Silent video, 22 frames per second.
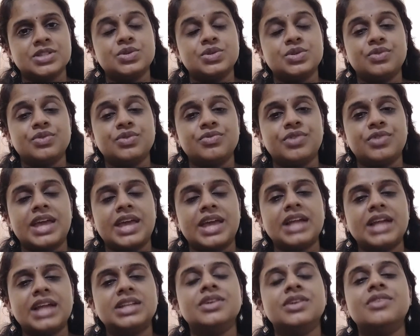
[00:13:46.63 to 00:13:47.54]
So don't
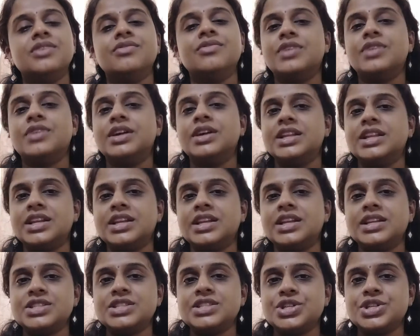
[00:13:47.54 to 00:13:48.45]
forget
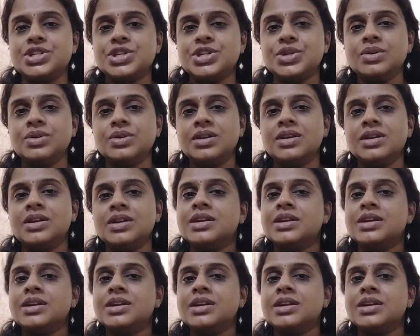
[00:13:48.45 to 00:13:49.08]
Ferdinand de Saussure,